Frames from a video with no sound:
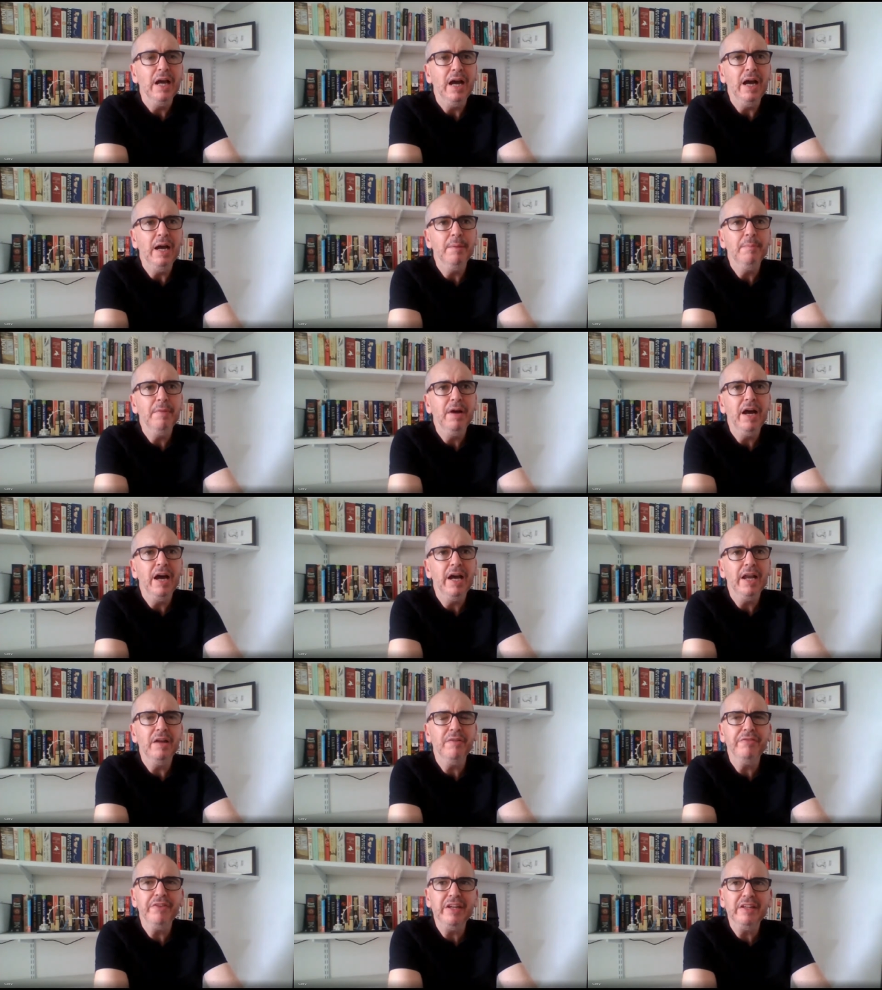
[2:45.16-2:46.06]
um,
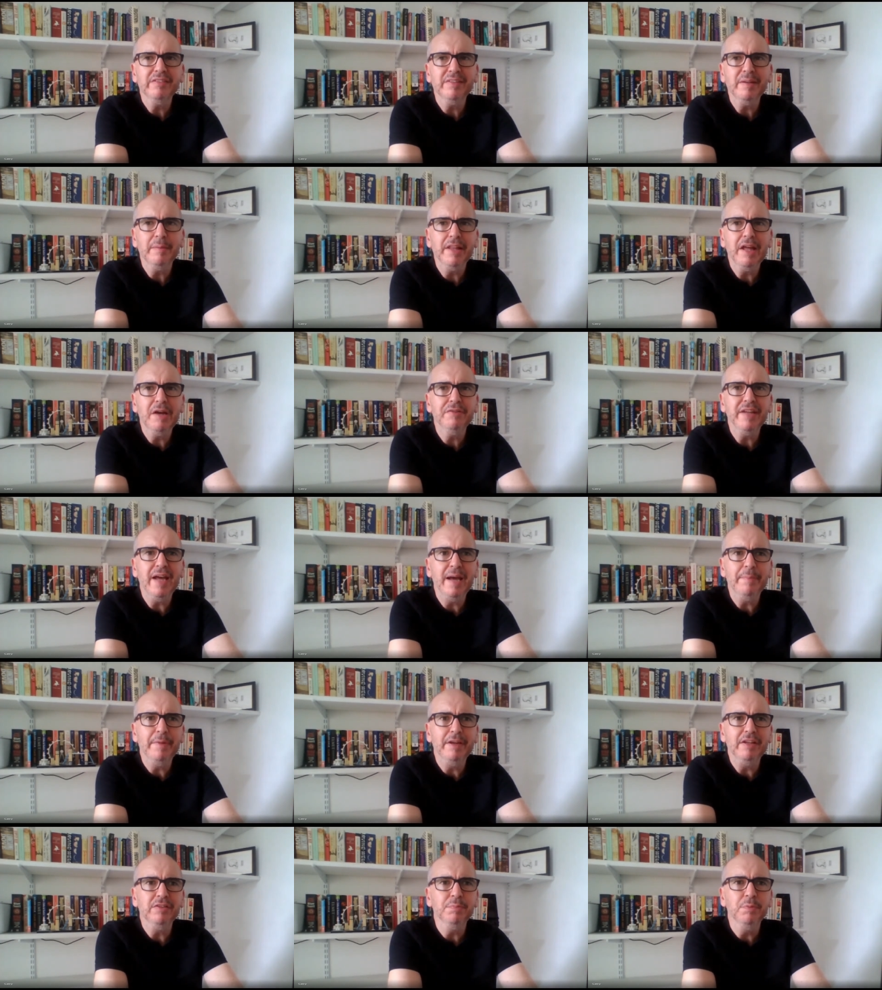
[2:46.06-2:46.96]
and i think some of those
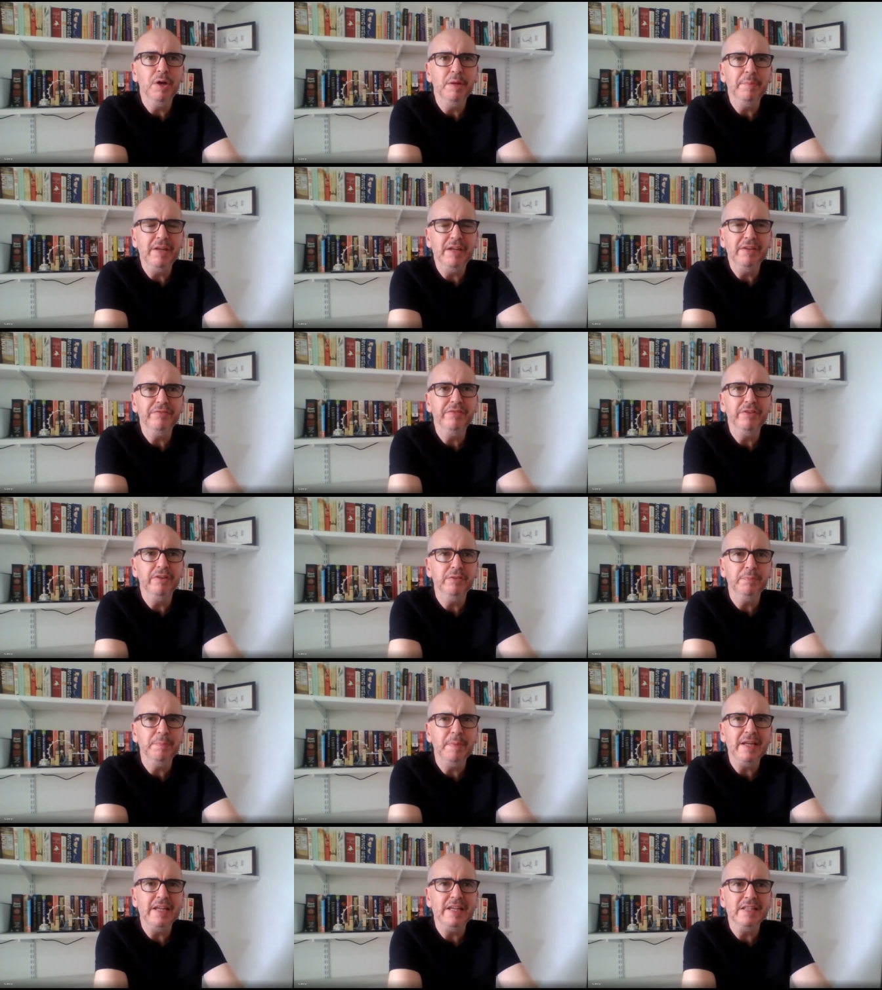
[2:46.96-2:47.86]
habits might be if,
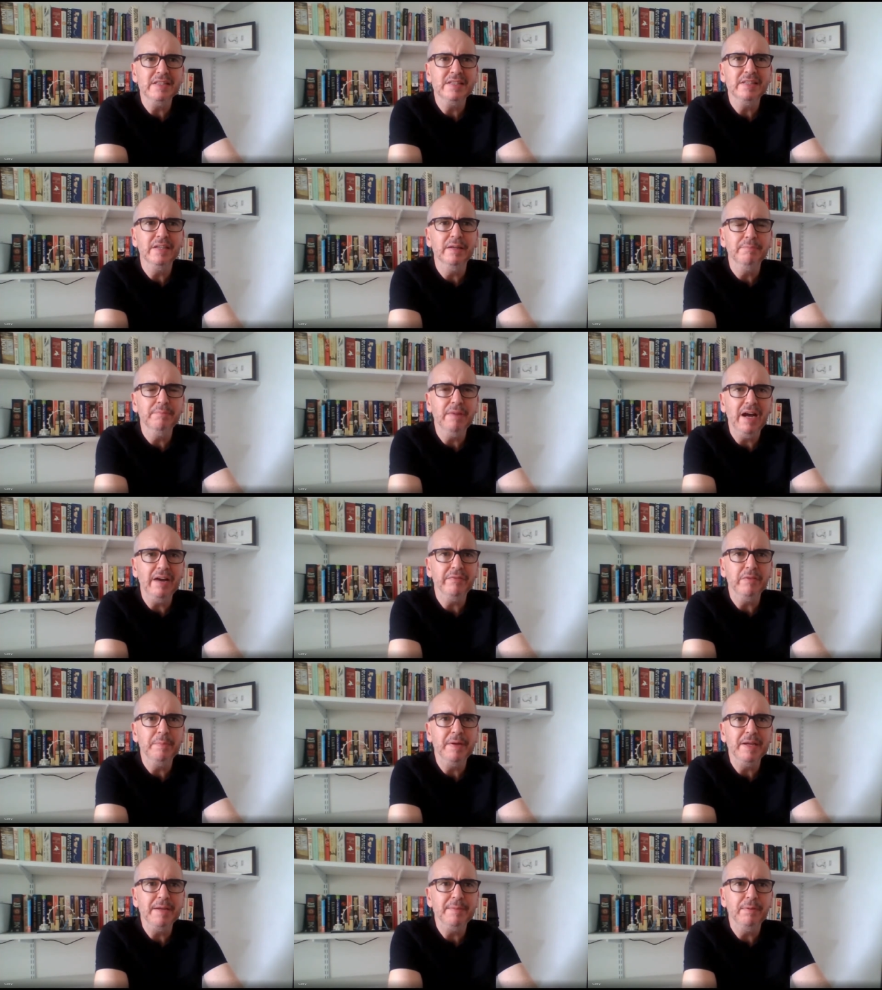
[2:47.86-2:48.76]
speaking to
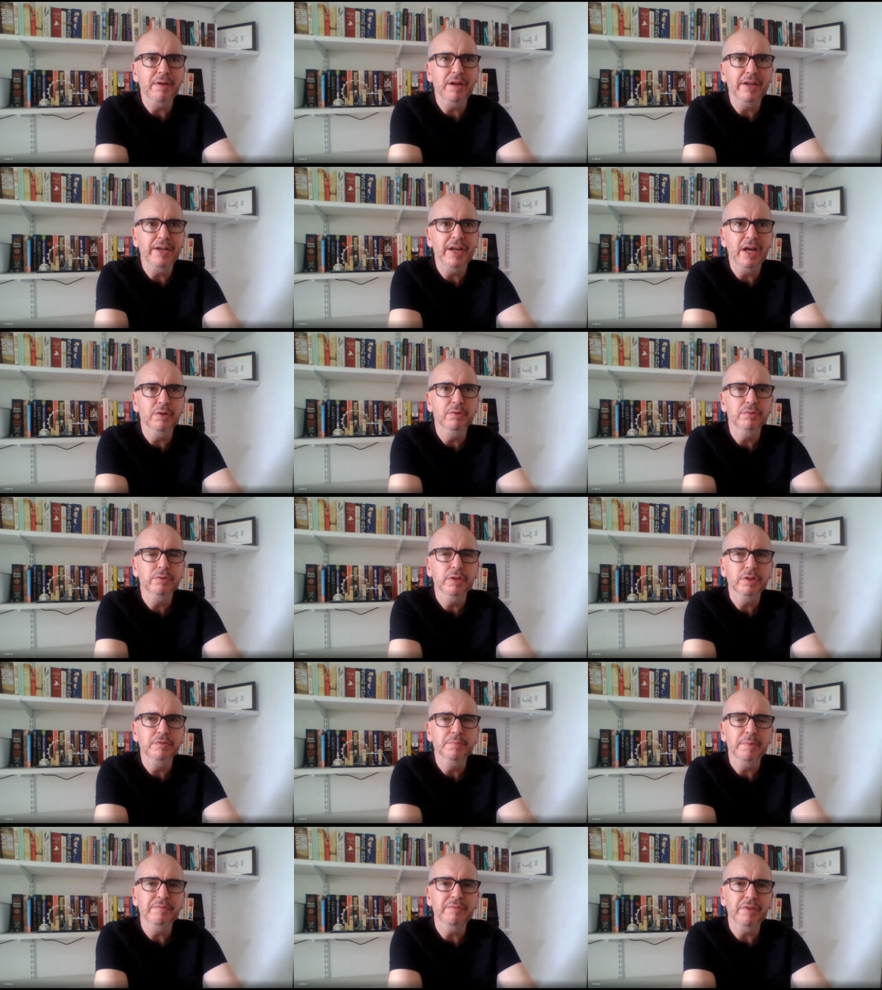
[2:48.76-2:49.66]
other people i know
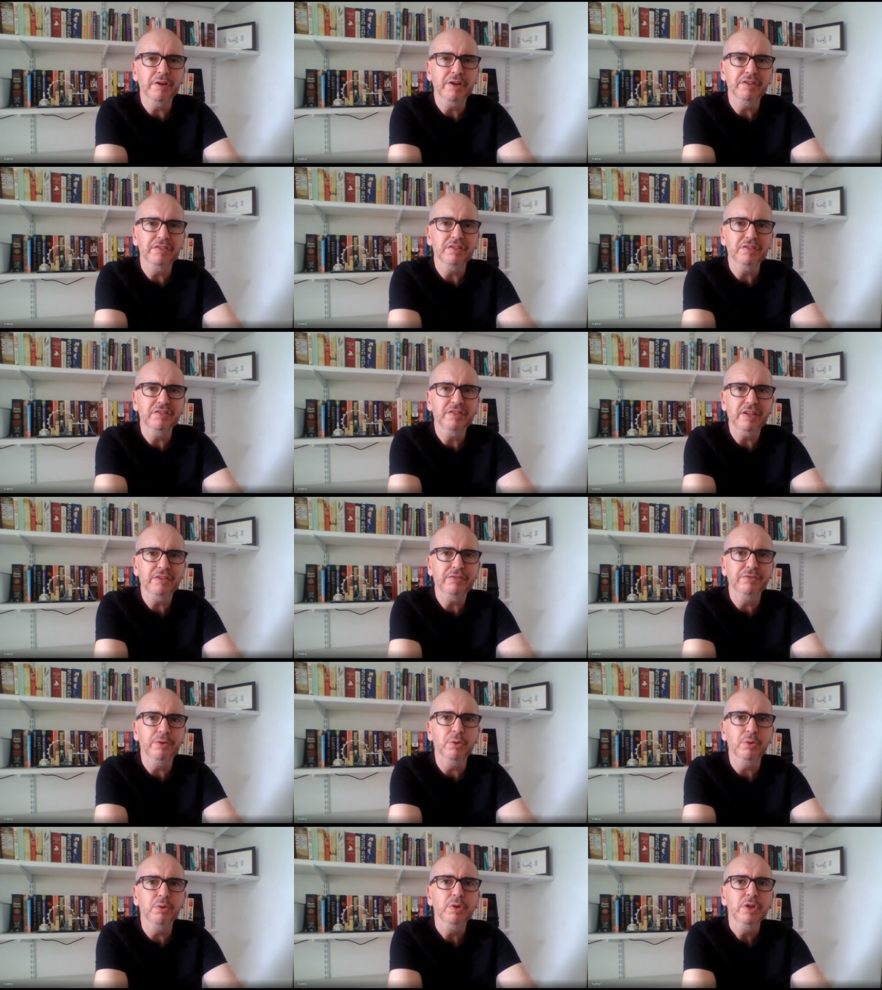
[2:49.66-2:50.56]
who've been very
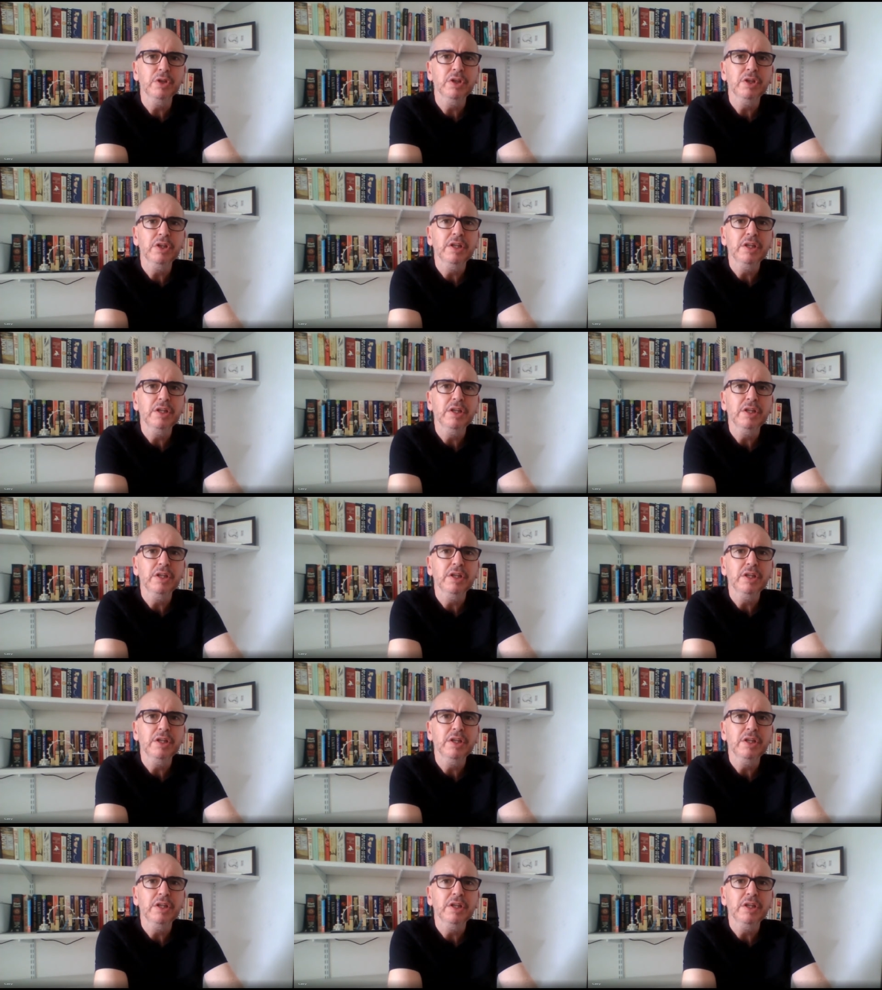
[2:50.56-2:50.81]
successful